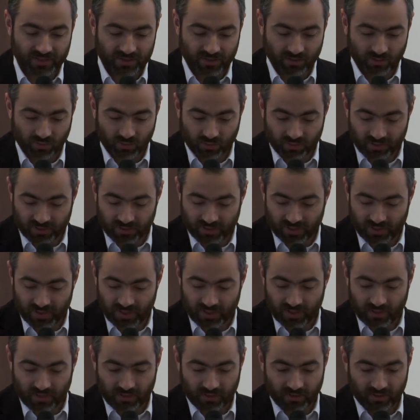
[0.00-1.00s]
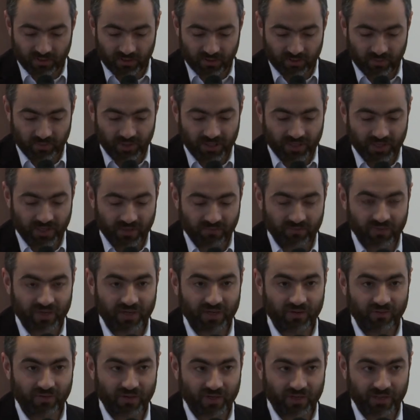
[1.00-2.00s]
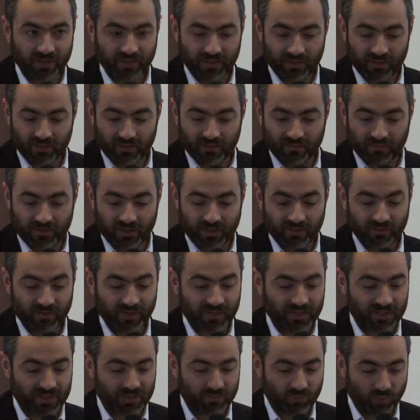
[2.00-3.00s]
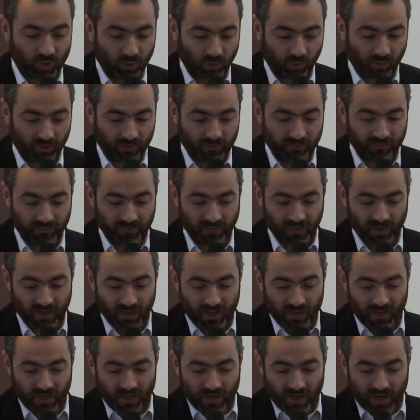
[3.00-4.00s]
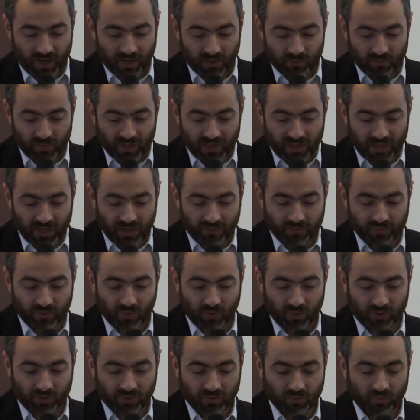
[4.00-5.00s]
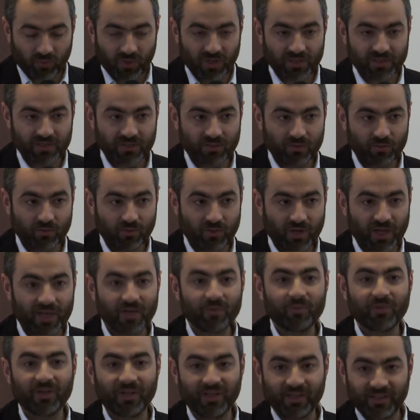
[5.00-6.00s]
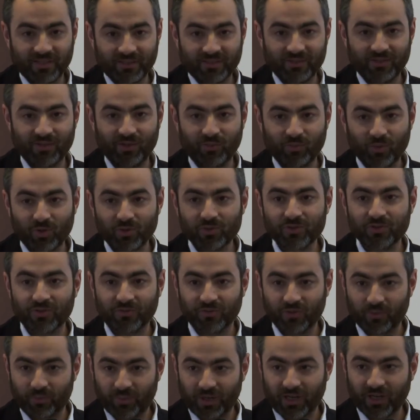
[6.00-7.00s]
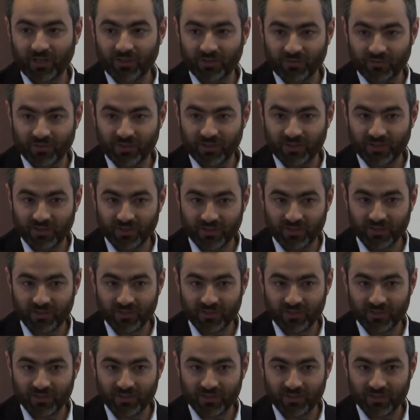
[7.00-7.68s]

zones became very small. Our main effort was to eliminate the most of the part of the